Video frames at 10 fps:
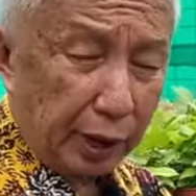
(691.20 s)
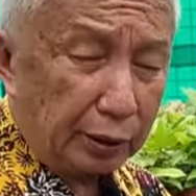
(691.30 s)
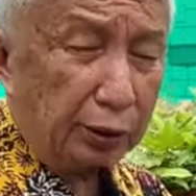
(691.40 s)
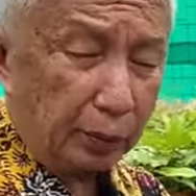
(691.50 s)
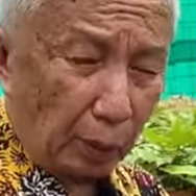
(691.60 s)

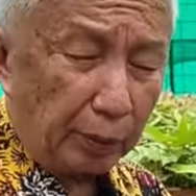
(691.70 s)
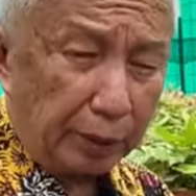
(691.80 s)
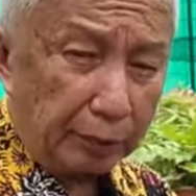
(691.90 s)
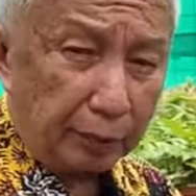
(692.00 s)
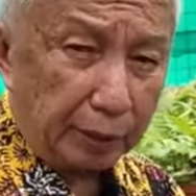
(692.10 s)
That's a
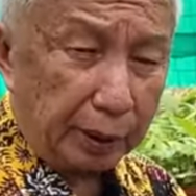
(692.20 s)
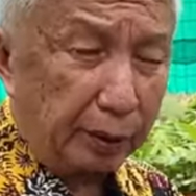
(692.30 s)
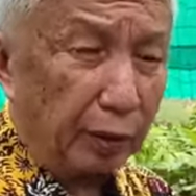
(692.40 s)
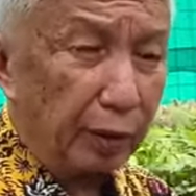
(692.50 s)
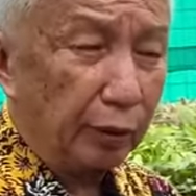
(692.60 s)
problem.
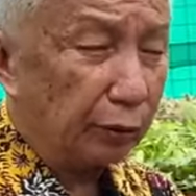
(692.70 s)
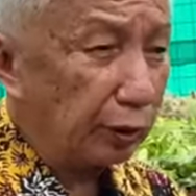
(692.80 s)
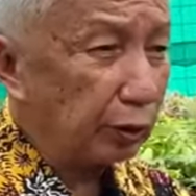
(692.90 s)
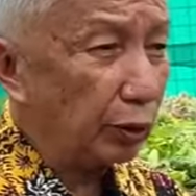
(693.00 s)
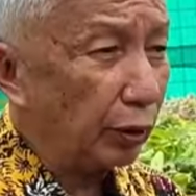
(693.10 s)

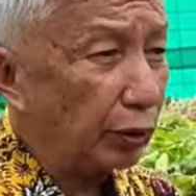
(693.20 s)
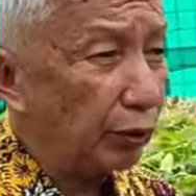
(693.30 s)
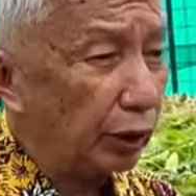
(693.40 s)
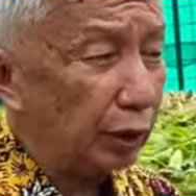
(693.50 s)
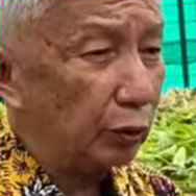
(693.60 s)
So
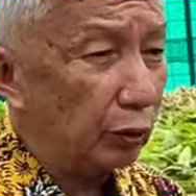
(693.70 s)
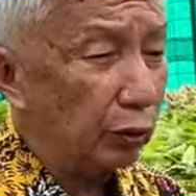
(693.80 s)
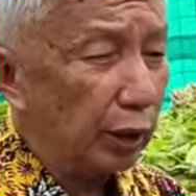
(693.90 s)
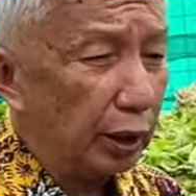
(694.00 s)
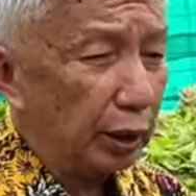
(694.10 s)
you need to